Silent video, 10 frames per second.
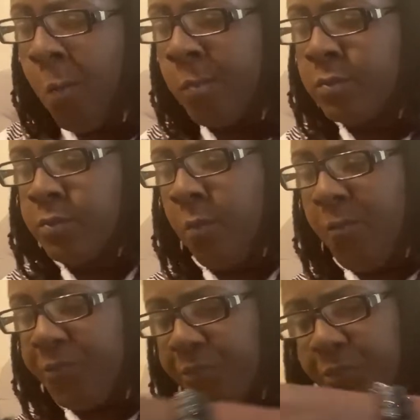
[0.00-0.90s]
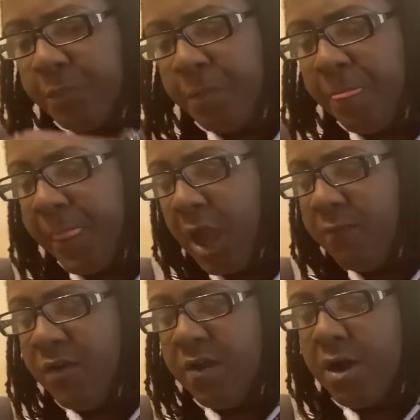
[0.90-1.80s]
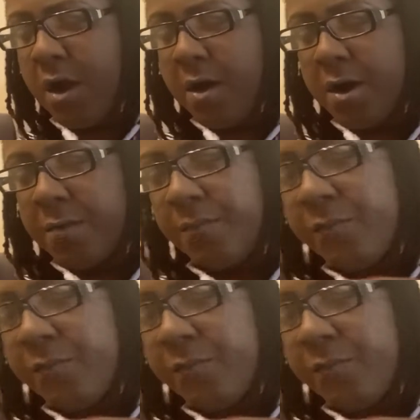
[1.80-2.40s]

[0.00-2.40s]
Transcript: Mmm. Very hard.